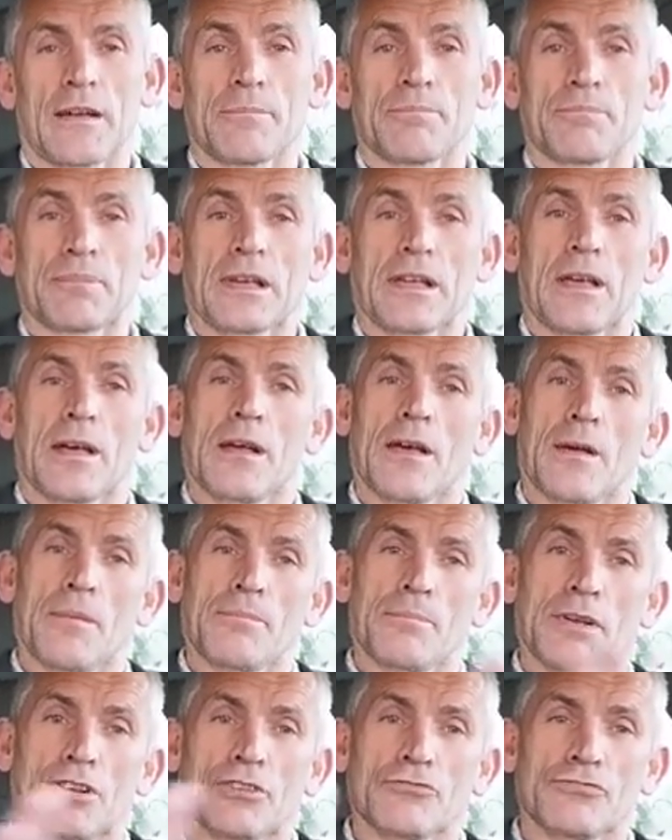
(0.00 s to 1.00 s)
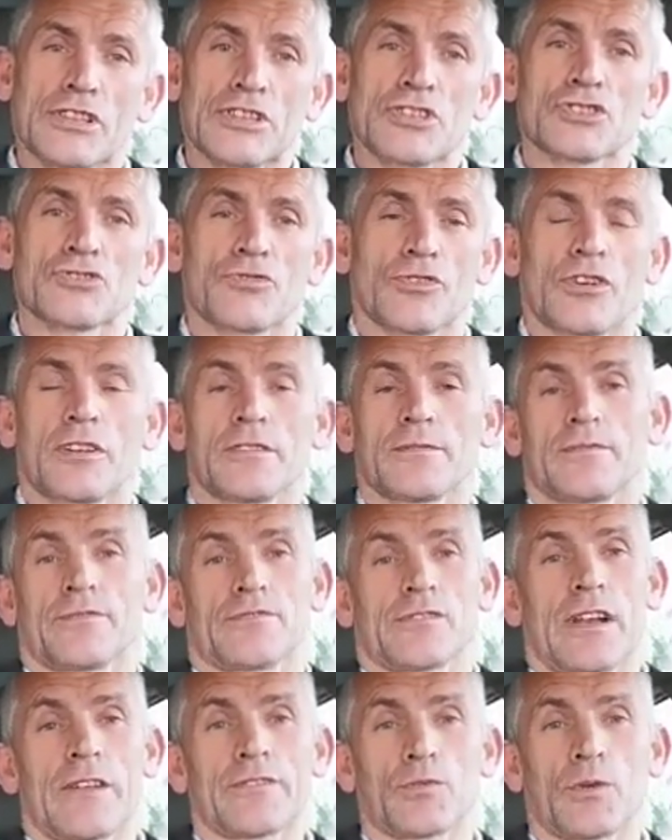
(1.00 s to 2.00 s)
a bigger reach for
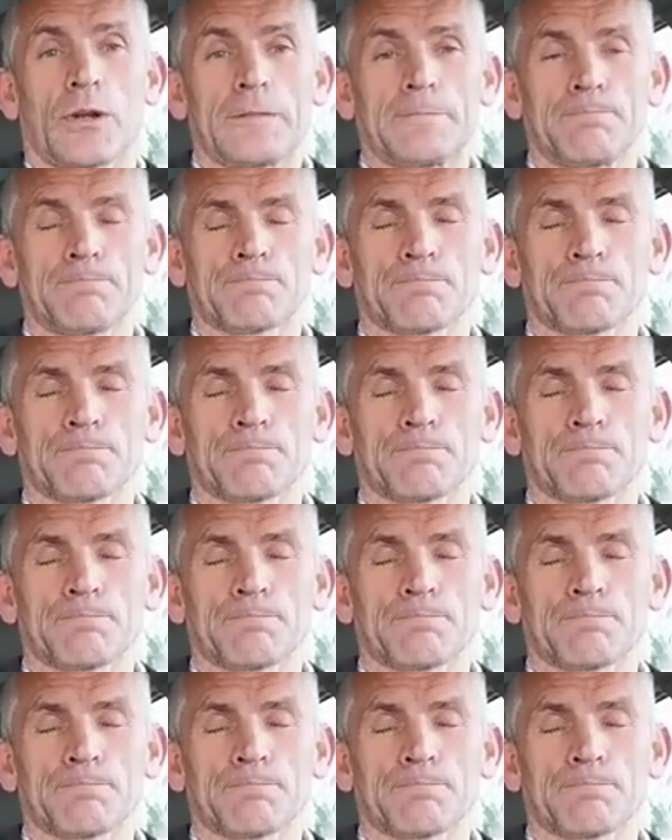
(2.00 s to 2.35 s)
everyone.